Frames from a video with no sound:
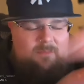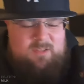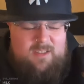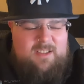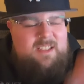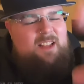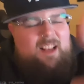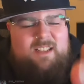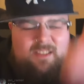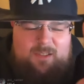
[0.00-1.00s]
I'm I
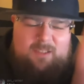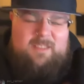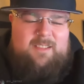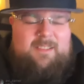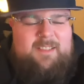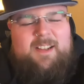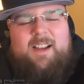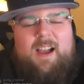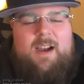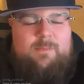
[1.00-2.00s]

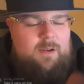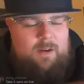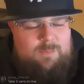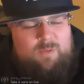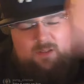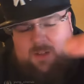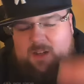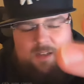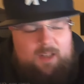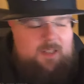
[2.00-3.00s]
I'm up to the
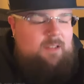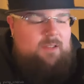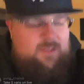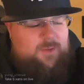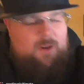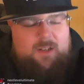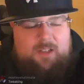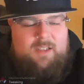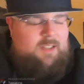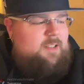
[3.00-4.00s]
gun I it's a squirt
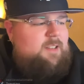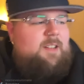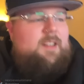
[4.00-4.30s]
gun.